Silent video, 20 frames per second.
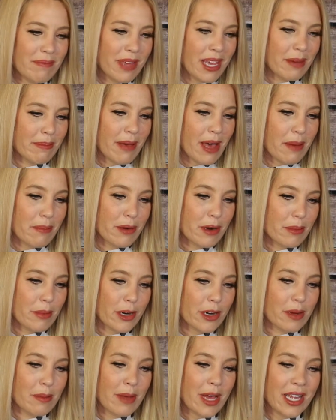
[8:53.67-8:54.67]
pink pepper,
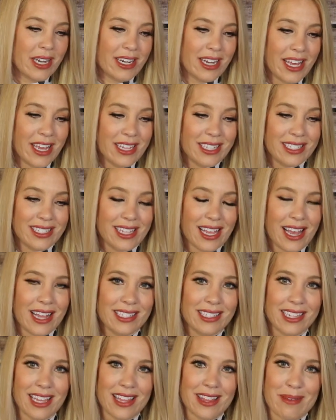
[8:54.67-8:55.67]
bergamot, and
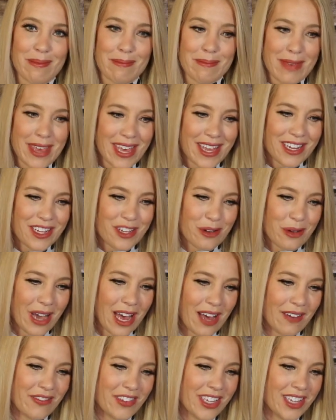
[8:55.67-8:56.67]
incense. In the mid, you
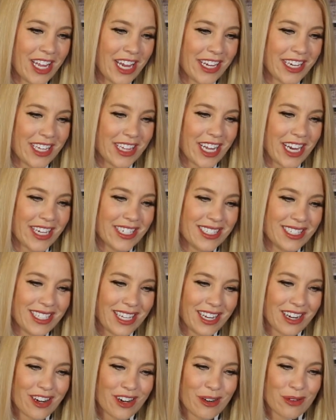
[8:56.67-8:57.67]
have ylang ylang,
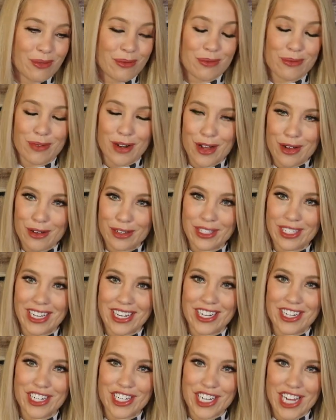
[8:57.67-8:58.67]
cedar, rose,
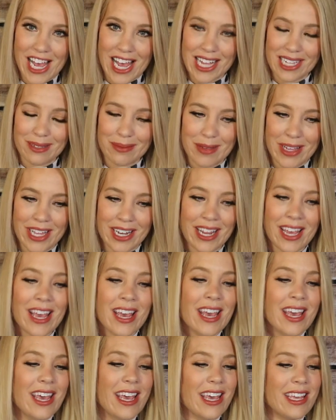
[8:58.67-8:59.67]
and jasmine.
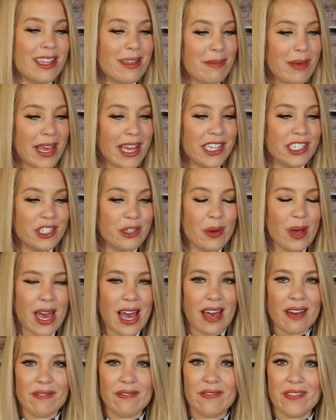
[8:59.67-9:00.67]
In the base, you
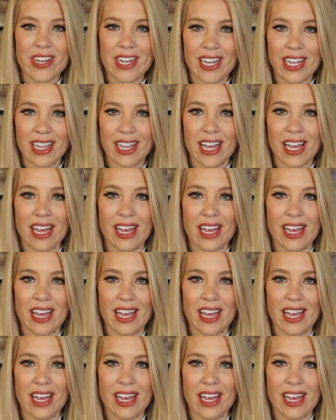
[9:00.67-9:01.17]
have vanilla